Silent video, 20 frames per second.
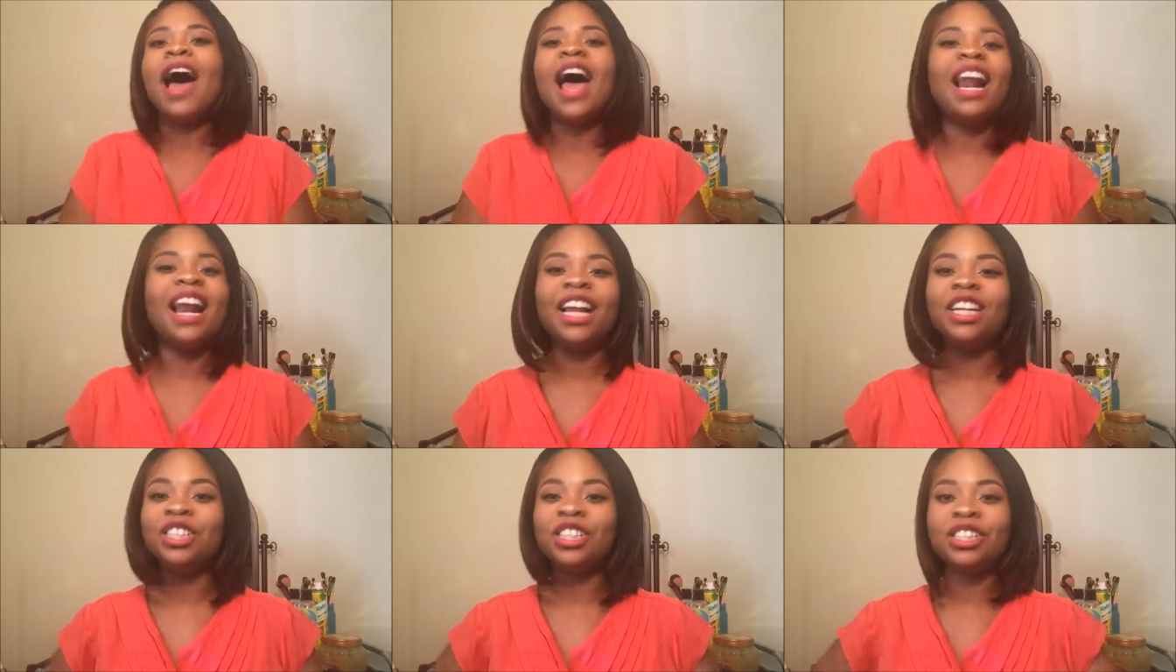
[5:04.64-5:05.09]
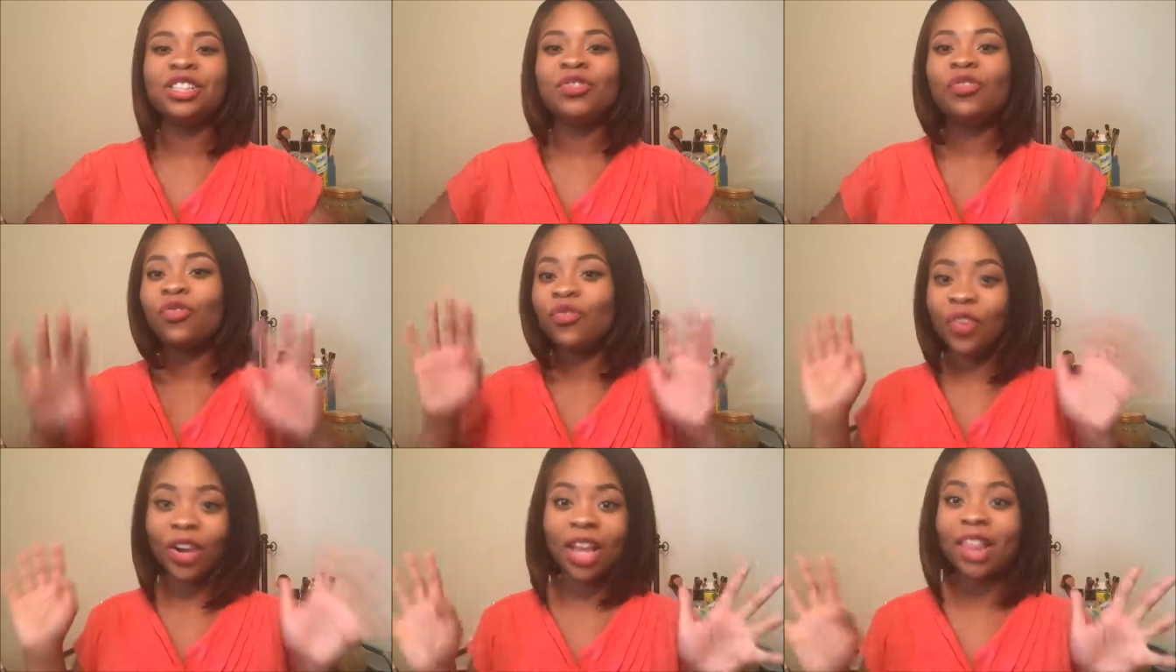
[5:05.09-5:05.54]
and I just
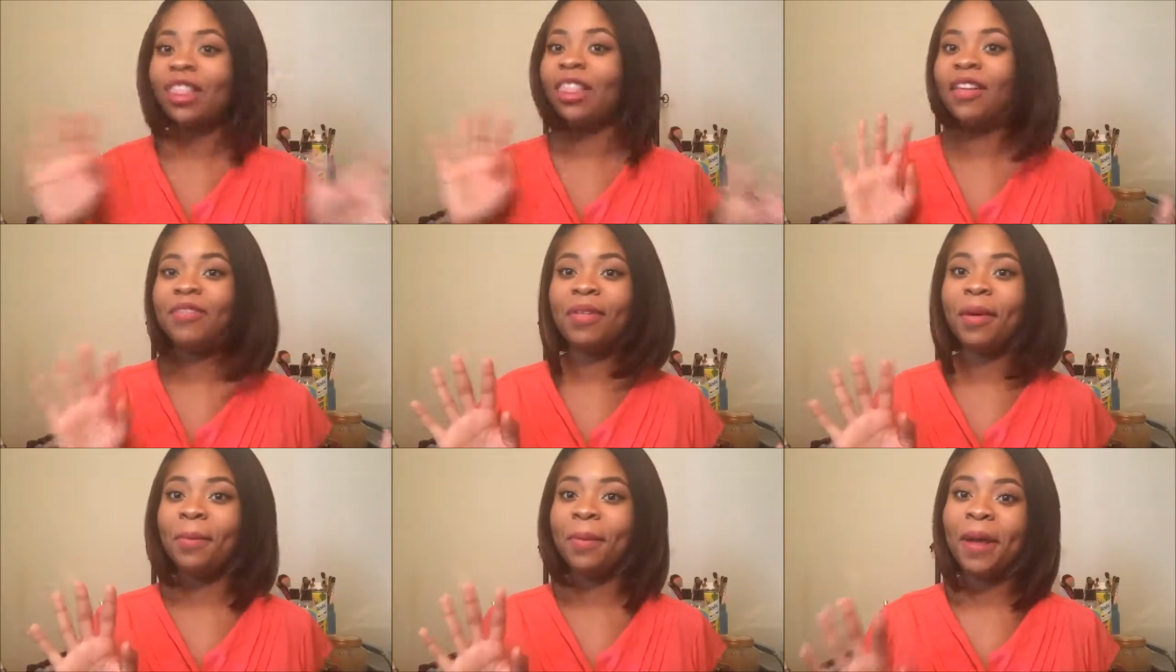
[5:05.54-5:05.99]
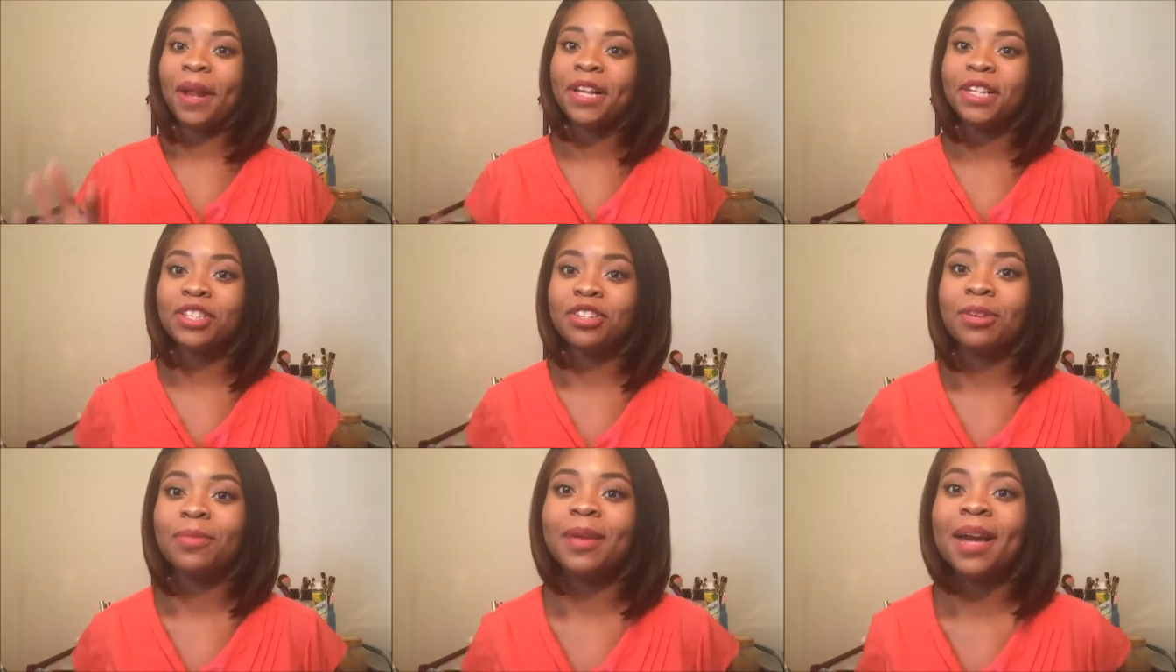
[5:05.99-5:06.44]
freaking love that
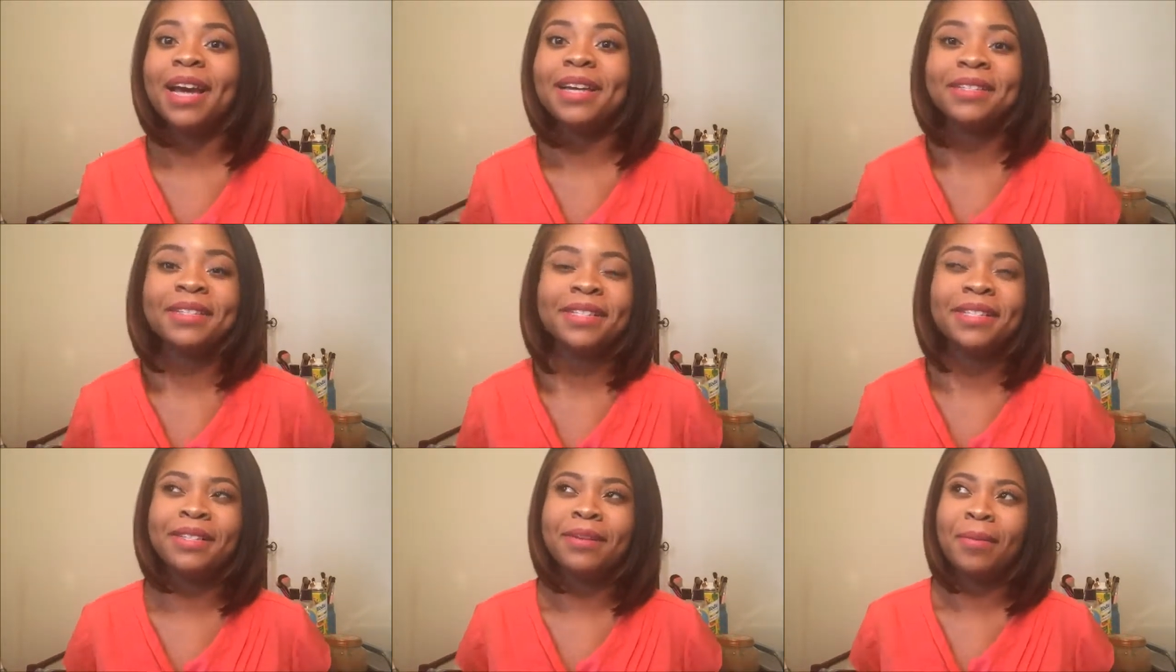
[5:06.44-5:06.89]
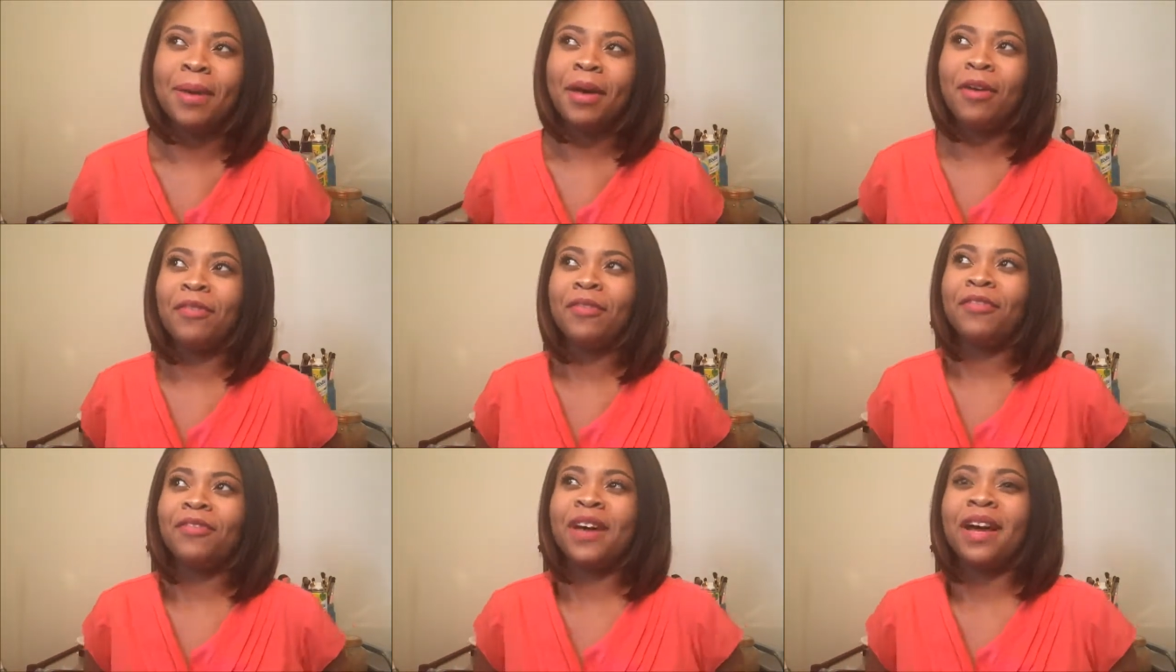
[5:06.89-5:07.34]
body scrub guys it's
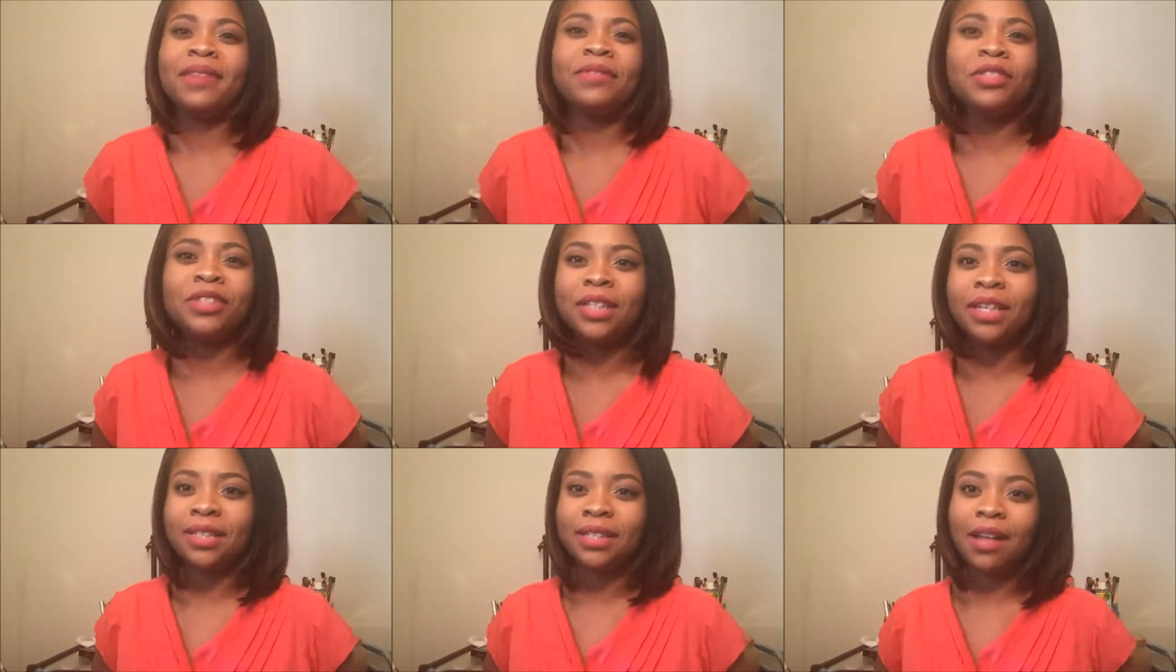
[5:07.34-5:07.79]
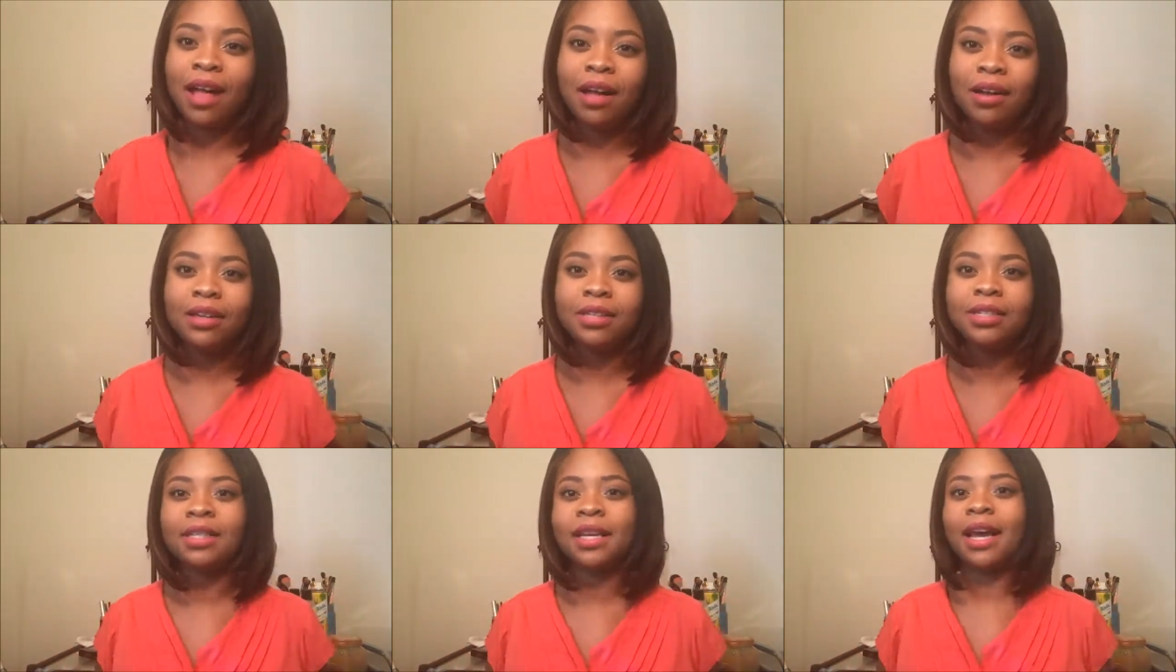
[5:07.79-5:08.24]
about five or six
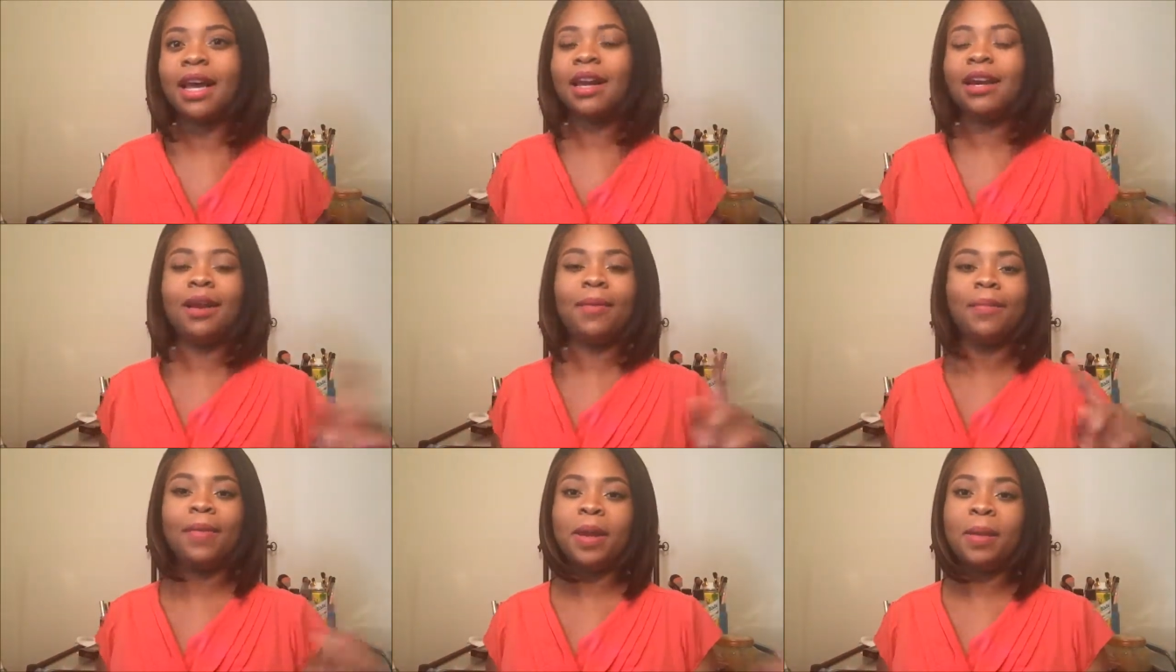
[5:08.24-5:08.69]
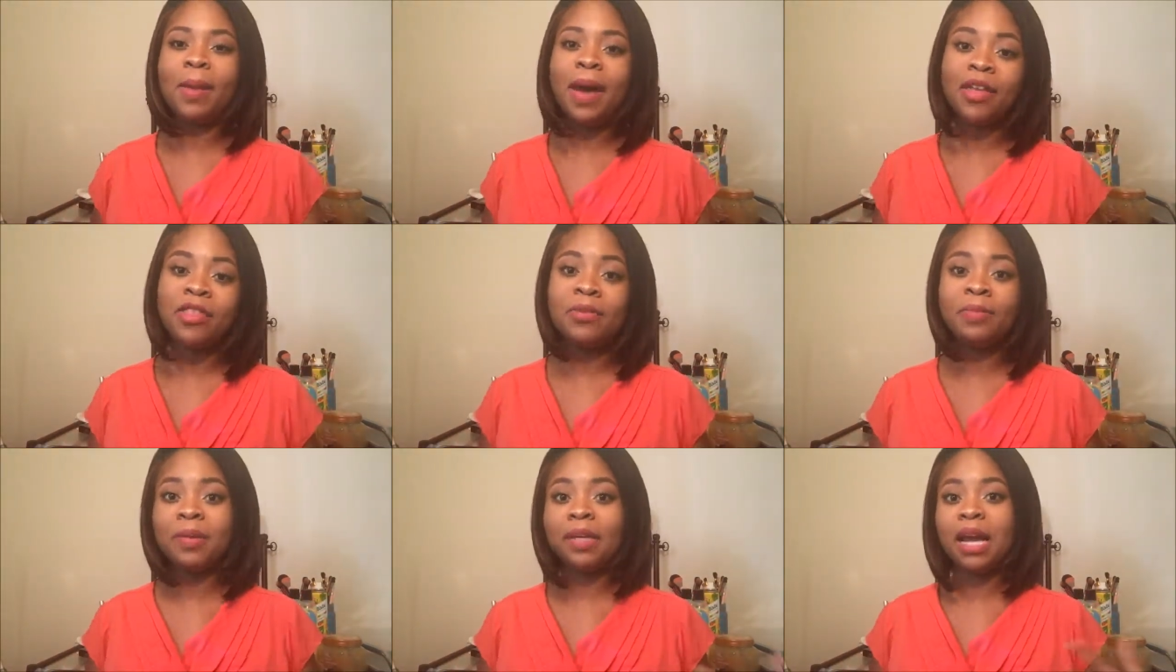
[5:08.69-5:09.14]
dollars I got it at Bed
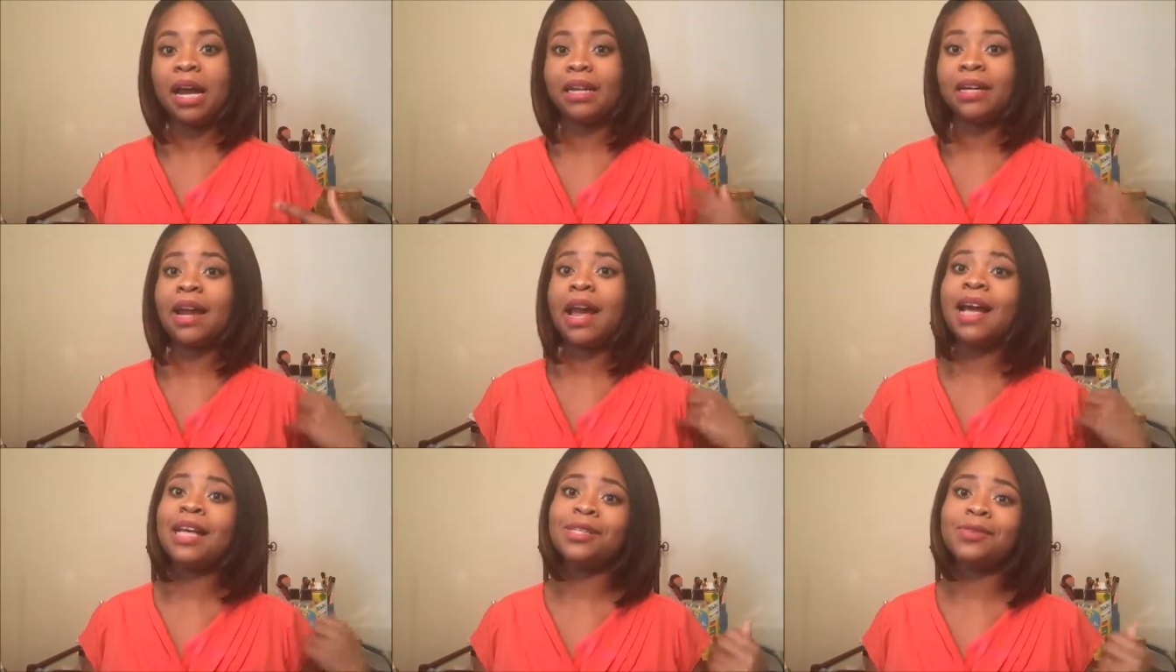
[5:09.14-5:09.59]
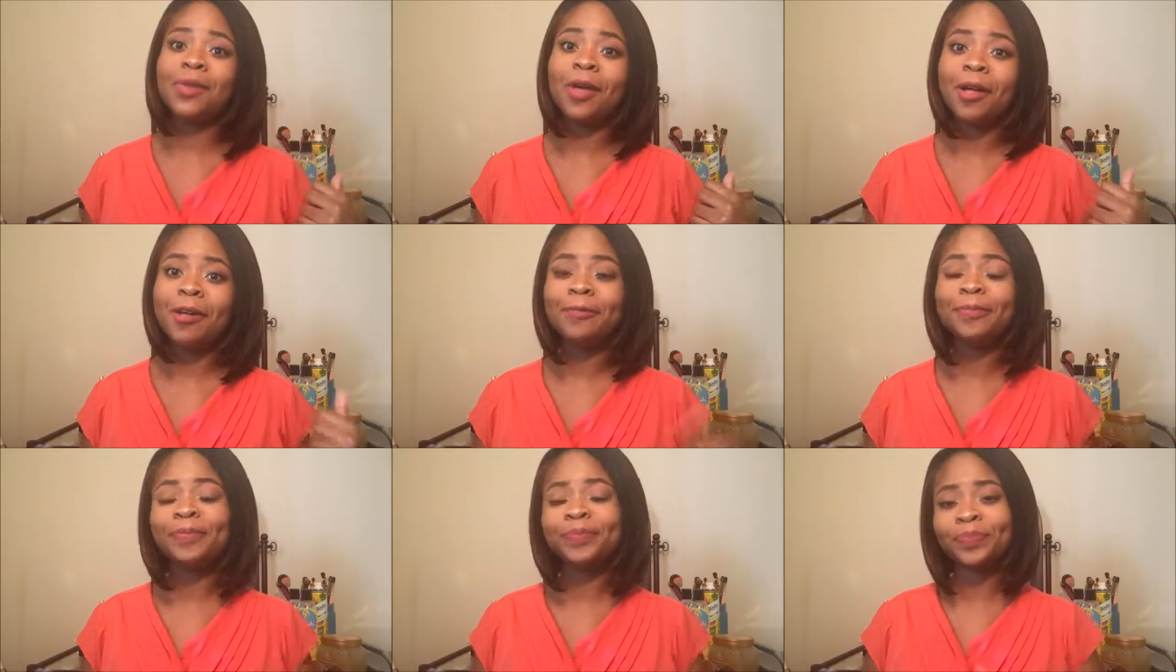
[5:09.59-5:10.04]
Bath & Beyond as
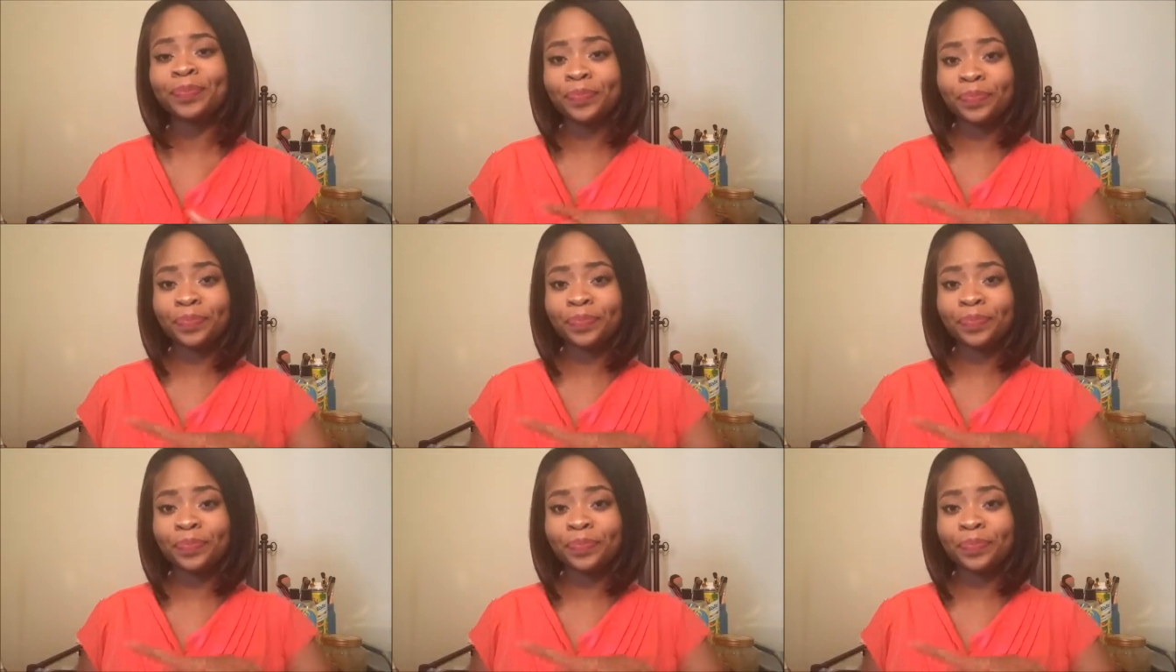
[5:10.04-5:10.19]
well